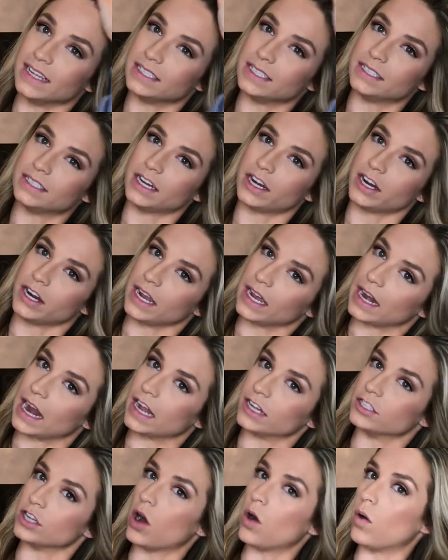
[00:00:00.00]
necessary and
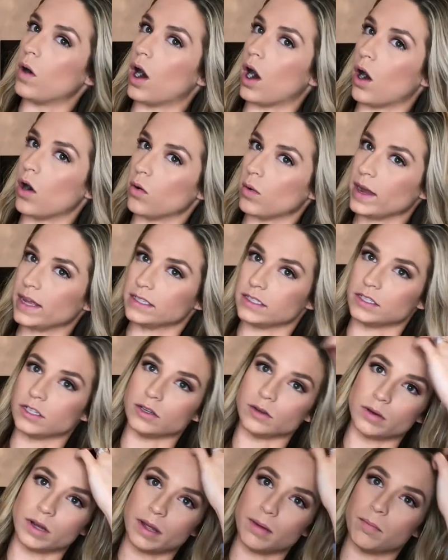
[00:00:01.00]
I don't always
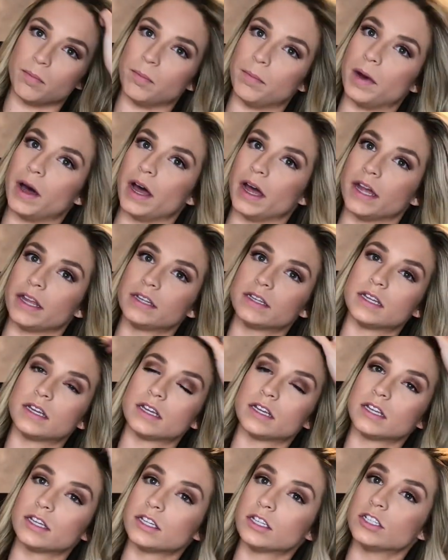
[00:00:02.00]
do it, but
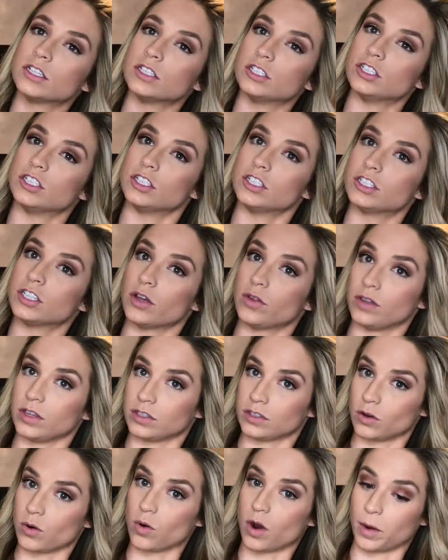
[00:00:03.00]
just so
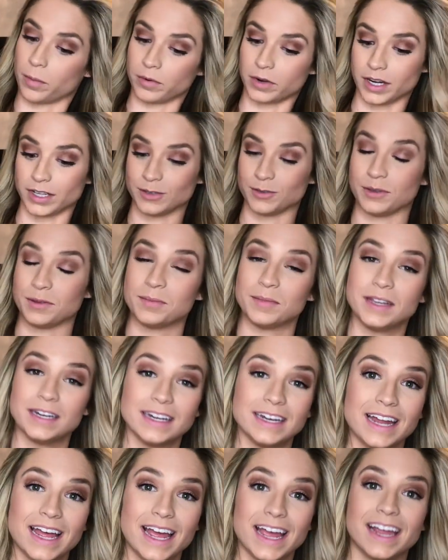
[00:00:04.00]
this cooperates with
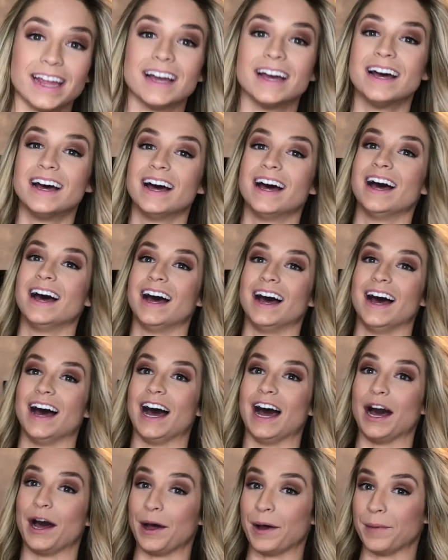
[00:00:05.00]
me today,
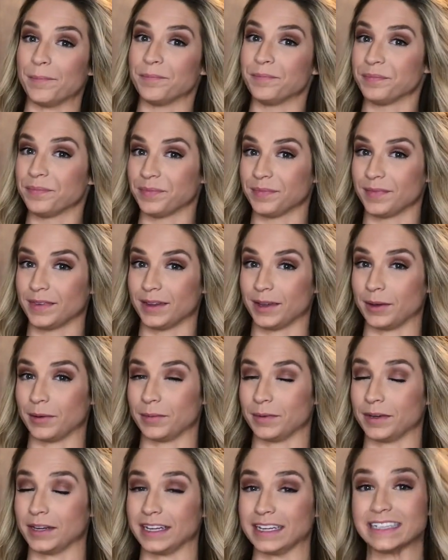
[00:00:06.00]
I'm
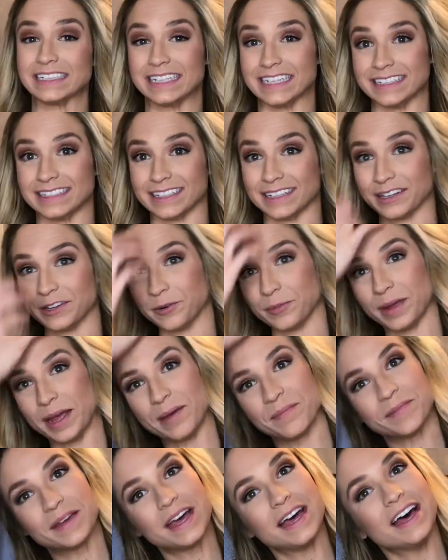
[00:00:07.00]
going to tease it a little
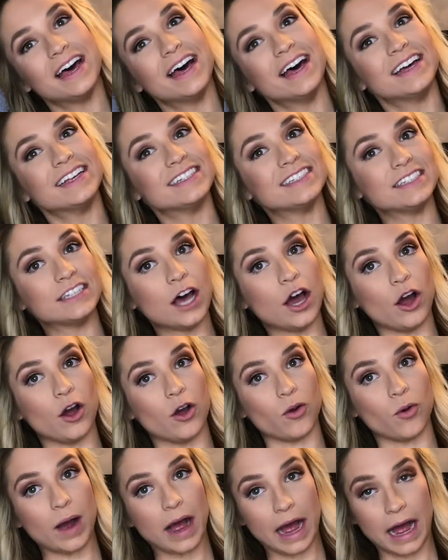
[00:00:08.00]
bit.
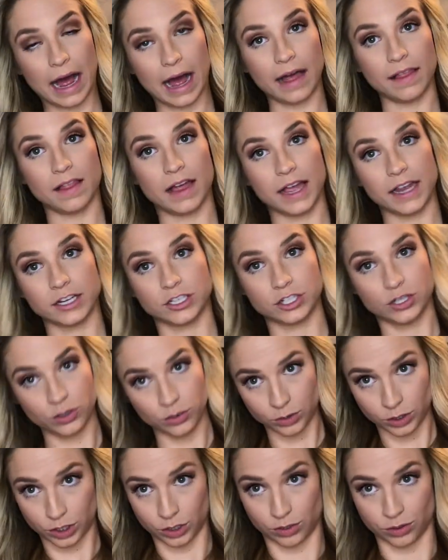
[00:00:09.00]
So I like to
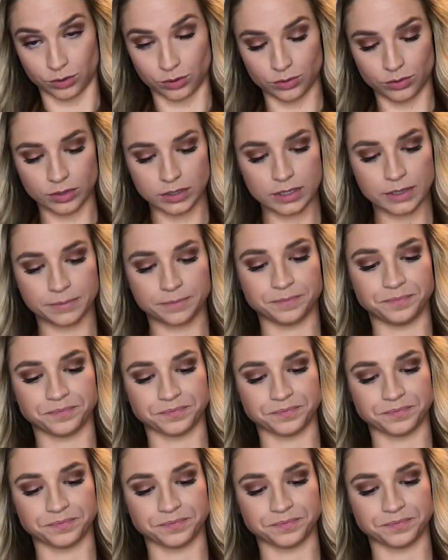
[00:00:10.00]
use